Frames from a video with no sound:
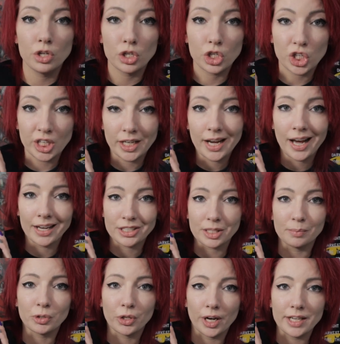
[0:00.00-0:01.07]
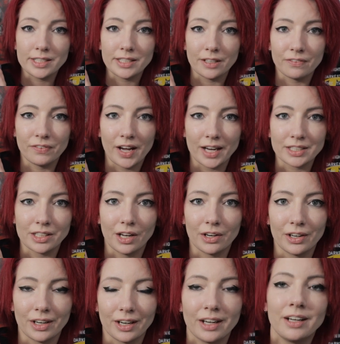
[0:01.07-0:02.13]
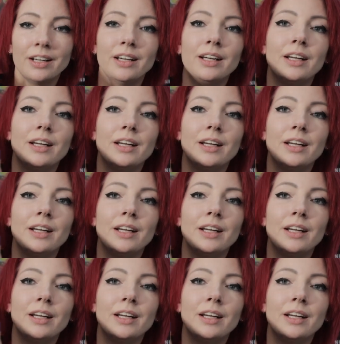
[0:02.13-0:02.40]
she has some crazy effects on her.